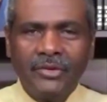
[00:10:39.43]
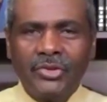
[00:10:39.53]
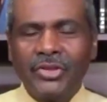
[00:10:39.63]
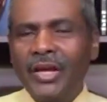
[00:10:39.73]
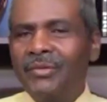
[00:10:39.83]
You
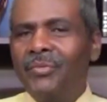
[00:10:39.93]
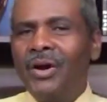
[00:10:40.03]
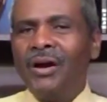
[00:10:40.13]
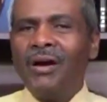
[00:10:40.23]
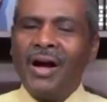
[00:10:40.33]
say,
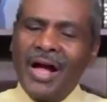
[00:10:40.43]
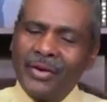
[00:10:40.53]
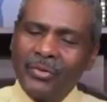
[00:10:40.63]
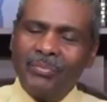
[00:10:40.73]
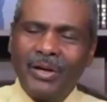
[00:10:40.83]
well,
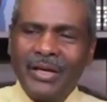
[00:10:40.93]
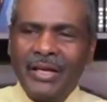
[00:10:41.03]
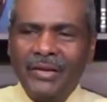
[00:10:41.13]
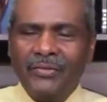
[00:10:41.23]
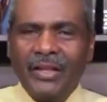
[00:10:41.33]
I don't
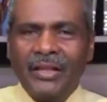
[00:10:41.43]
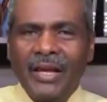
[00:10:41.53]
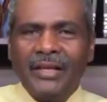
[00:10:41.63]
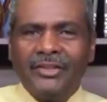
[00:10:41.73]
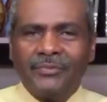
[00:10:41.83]
believe that
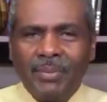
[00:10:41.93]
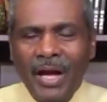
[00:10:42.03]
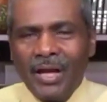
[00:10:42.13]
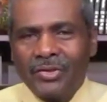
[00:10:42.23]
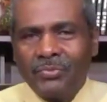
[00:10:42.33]
that is
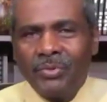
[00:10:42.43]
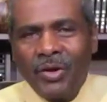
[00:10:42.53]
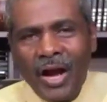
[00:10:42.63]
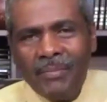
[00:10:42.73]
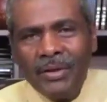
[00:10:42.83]

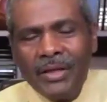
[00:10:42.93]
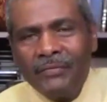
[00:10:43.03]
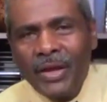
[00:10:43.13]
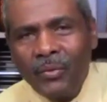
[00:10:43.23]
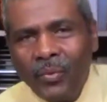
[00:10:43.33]
possible. I
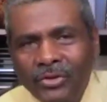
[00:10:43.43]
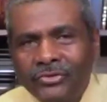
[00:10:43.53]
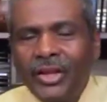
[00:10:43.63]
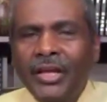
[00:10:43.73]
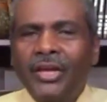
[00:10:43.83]
believe that
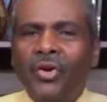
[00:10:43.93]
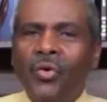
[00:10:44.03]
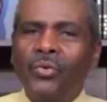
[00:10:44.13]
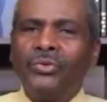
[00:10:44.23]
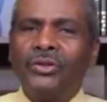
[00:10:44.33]
once they get
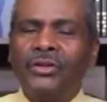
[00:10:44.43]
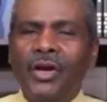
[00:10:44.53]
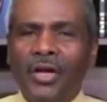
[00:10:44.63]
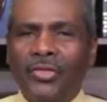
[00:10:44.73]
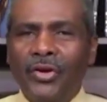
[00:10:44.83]
older,
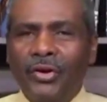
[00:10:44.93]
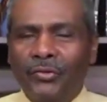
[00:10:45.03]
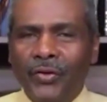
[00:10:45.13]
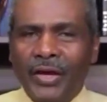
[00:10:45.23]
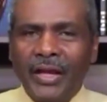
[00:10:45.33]
they'll
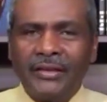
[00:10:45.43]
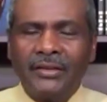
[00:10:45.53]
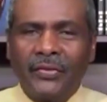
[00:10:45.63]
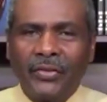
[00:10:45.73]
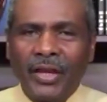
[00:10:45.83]

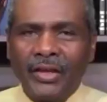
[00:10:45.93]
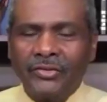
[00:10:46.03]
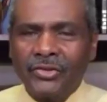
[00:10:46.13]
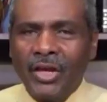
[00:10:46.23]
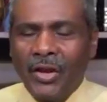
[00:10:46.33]
forget the
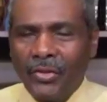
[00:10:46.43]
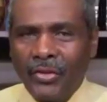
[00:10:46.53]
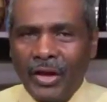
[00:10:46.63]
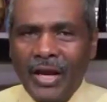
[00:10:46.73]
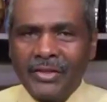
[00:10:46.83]
things
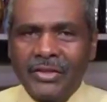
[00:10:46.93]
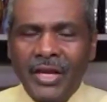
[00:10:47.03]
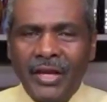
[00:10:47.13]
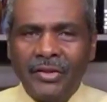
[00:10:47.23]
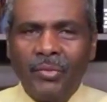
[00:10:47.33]
that I
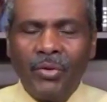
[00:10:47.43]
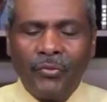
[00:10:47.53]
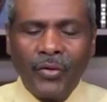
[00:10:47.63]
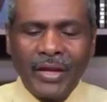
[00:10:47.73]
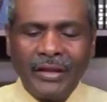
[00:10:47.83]
said. They will
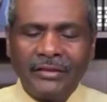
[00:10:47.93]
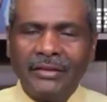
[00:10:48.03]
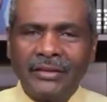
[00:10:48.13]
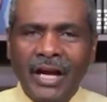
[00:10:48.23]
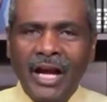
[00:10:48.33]
forget
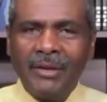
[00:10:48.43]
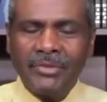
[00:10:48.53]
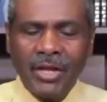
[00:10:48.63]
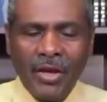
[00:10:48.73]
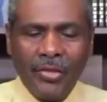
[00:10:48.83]
the
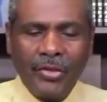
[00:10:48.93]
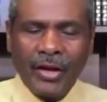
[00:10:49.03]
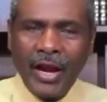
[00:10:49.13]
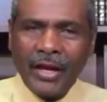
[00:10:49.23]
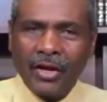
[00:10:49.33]
times
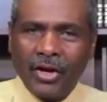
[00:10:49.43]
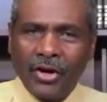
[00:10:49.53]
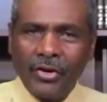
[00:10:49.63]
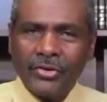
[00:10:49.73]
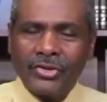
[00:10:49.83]
that I
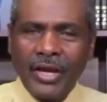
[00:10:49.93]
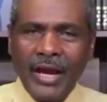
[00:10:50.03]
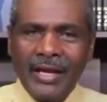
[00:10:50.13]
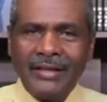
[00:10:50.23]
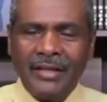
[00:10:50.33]
curse
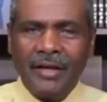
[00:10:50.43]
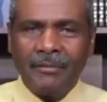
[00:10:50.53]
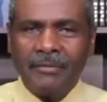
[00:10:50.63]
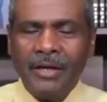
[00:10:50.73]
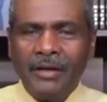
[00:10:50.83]
at
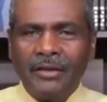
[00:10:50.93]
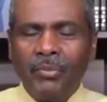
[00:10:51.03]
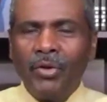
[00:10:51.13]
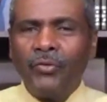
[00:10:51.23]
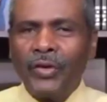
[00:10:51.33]
them. They
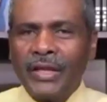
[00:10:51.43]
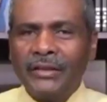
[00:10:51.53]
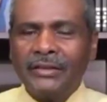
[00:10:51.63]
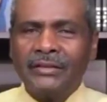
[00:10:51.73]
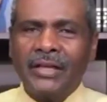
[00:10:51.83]
will
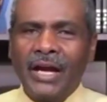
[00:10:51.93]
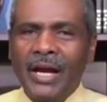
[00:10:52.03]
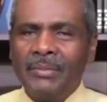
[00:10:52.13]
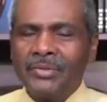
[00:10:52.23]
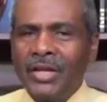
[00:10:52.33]
forget the
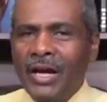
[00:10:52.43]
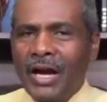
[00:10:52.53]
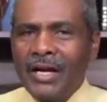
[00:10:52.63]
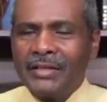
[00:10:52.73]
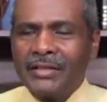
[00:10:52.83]
times
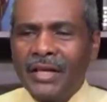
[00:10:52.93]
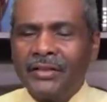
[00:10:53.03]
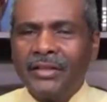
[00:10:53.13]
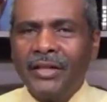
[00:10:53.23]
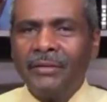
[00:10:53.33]
I
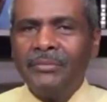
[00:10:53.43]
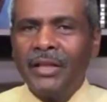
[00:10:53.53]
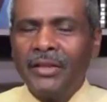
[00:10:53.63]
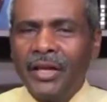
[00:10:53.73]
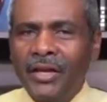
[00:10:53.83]
said to them
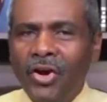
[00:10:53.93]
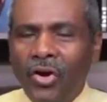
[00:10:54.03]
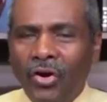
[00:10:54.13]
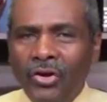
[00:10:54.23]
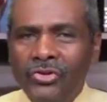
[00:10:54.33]
that they
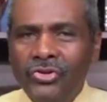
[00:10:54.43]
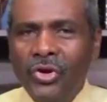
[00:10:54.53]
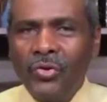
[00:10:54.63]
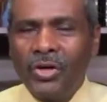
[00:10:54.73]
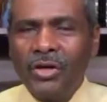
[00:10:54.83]
are
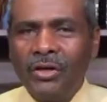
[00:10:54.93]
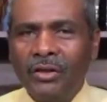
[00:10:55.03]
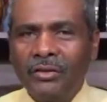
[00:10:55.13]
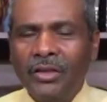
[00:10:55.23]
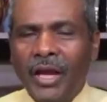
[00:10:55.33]
no
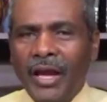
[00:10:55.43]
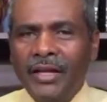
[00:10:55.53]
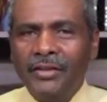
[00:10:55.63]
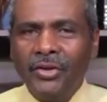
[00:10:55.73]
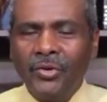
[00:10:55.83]
good
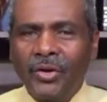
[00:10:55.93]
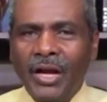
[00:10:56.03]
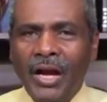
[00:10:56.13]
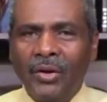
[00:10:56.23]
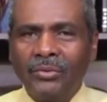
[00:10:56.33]
and no
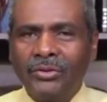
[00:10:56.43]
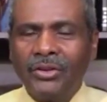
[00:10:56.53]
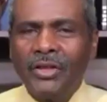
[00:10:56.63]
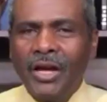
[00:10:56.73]
count.